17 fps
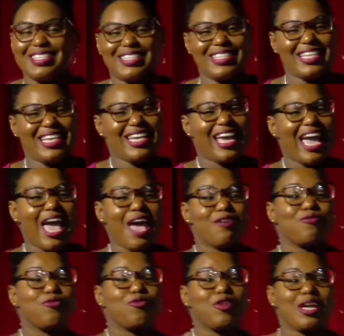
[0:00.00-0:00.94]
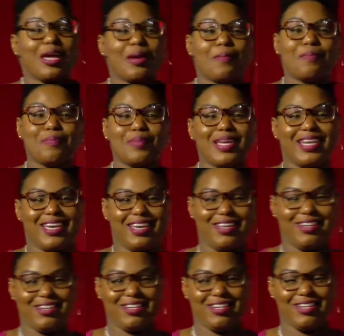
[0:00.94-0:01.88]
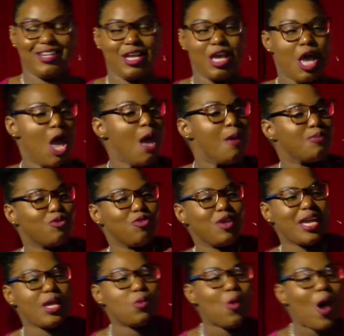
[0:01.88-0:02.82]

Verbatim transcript: sea every minute. Marine